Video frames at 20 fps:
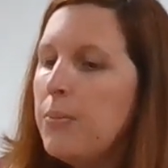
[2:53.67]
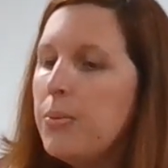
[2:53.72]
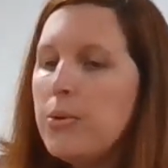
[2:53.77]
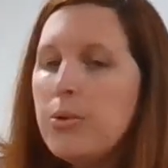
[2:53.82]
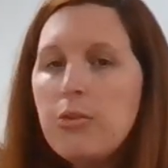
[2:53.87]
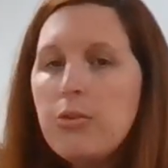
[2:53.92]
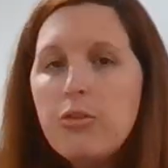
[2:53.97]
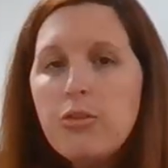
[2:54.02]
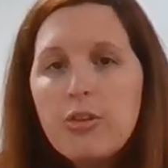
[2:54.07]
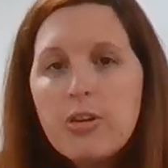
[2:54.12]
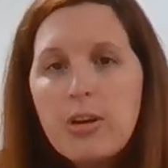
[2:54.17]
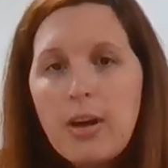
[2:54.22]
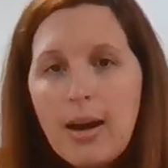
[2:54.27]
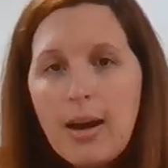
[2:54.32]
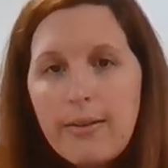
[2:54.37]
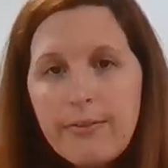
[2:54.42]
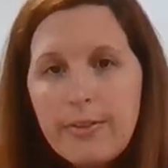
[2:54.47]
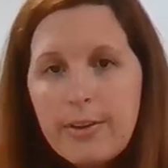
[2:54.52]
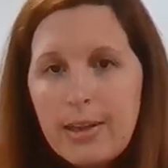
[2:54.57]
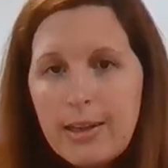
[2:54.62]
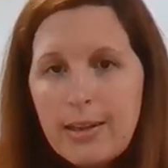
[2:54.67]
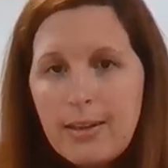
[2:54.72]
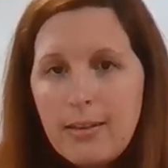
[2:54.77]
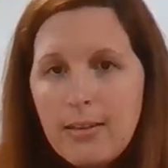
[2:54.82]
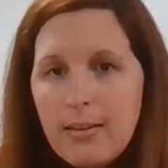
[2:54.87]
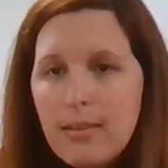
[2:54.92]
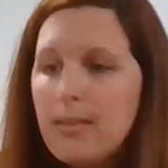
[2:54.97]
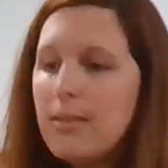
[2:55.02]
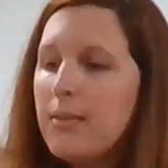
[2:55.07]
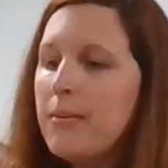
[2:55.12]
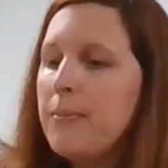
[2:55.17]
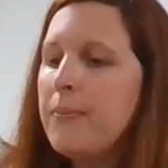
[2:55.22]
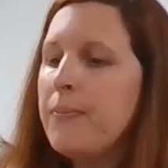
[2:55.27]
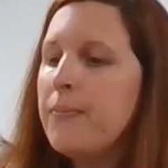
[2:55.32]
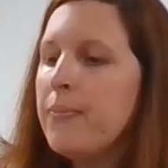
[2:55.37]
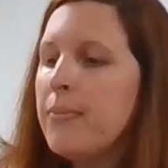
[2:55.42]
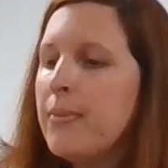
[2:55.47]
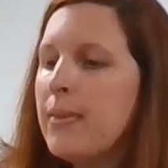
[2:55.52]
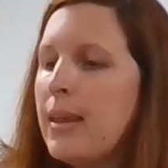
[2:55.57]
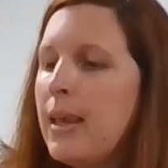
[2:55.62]
boost your confidence,
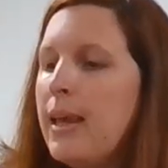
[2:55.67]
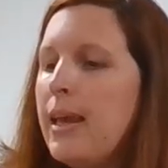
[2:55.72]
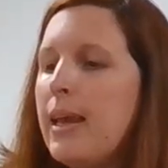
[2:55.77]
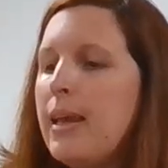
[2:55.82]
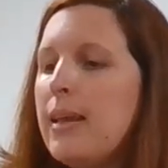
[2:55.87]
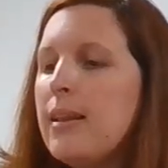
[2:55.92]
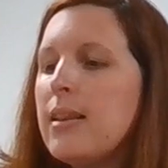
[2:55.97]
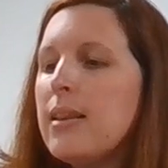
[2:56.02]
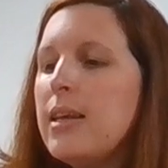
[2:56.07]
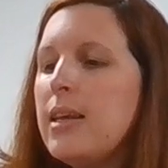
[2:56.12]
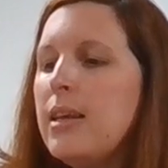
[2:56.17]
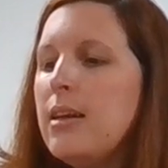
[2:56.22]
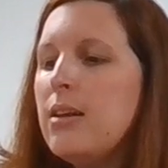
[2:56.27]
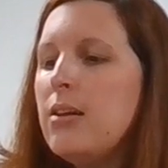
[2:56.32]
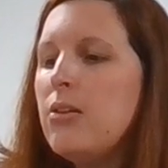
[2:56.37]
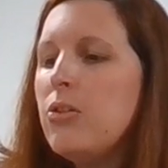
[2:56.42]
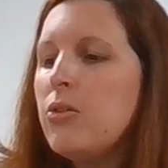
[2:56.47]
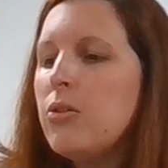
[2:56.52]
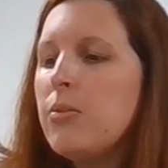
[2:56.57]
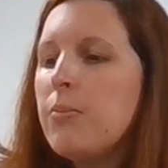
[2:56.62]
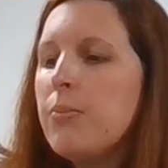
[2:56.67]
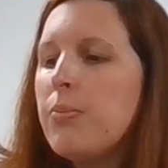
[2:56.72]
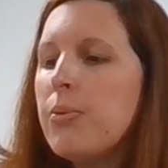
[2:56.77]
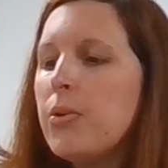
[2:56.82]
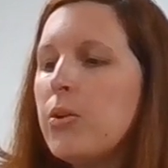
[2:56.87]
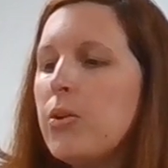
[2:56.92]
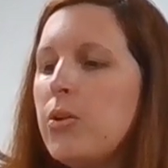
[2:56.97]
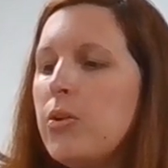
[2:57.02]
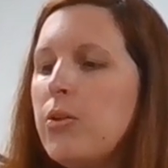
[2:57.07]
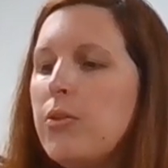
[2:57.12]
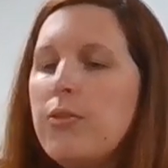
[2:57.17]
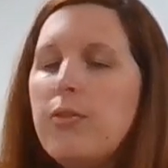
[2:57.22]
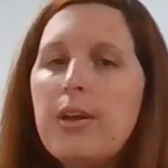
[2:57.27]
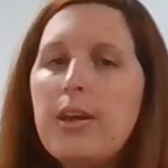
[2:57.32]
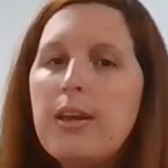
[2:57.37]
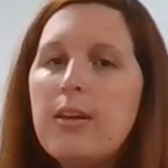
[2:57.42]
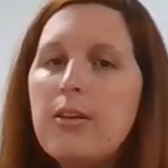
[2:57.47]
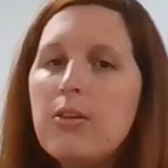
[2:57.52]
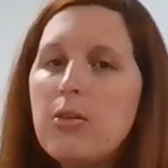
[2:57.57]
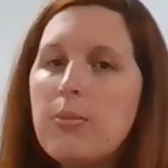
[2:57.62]
and lead to improved
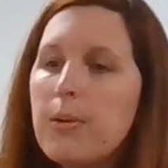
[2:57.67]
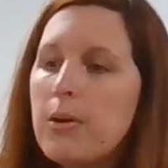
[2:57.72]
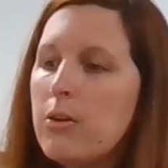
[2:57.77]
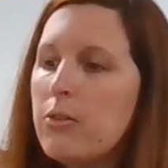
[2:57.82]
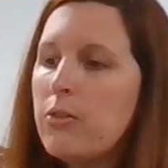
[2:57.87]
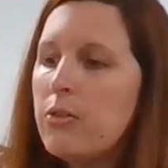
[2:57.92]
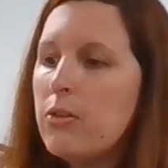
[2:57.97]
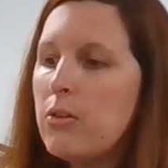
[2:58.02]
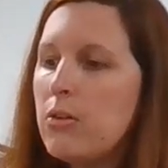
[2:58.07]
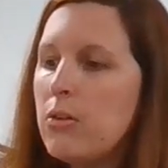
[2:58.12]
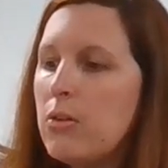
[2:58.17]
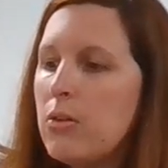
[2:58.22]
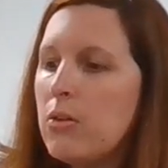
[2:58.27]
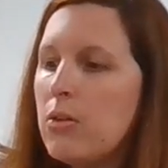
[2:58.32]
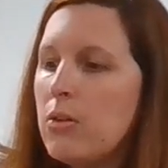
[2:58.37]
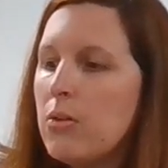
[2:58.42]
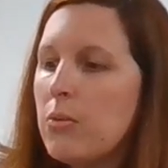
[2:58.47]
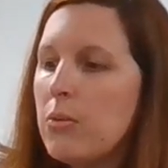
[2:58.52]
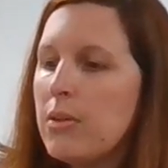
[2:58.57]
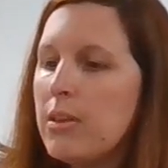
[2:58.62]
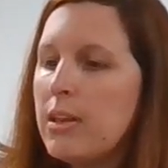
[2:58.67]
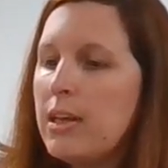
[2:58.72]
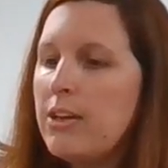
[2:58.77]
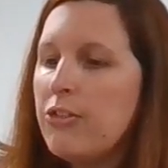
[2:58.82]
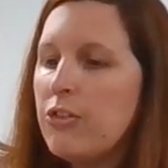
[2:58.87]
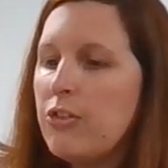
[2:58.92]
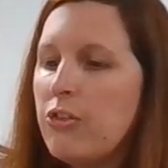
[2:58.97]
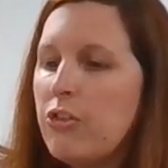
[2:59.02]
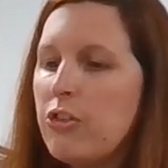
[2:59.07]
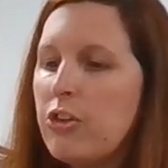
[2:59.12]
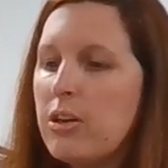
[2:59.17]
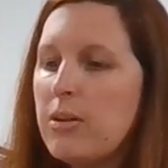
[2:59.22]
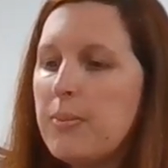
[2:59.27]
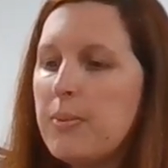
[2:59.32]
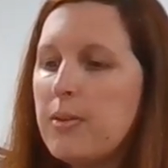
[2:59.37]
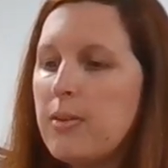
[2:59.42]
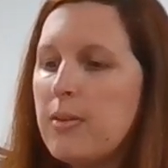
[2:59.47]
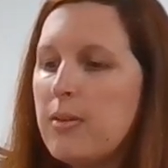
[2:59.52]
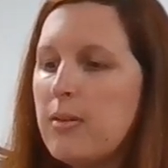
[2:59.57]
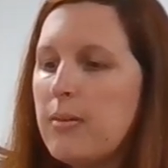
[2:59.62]
interpersonal
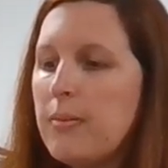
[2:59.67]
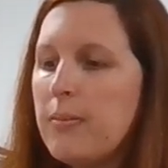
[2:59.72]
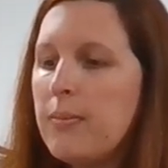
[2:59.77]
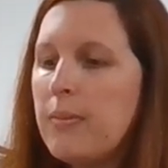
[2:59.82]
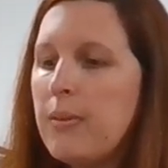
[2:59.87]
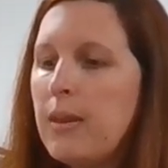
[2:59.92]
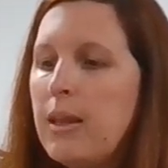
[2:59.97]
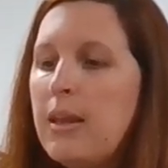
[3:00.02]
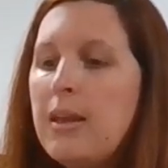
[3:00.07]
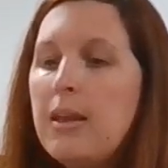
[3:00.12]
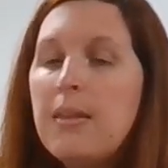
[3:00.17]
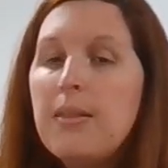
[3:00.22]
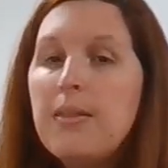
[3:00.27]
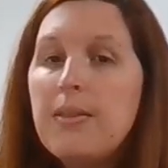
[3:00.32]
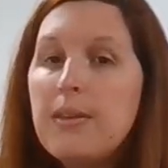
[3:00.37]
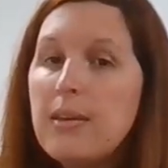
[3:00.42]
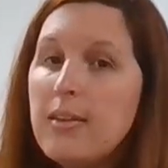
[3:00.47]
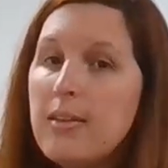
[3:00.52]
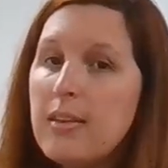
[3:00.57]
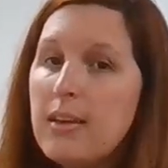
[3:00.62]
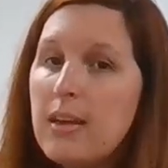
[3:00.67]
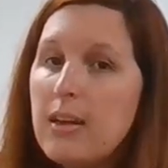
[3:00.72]
relationships. This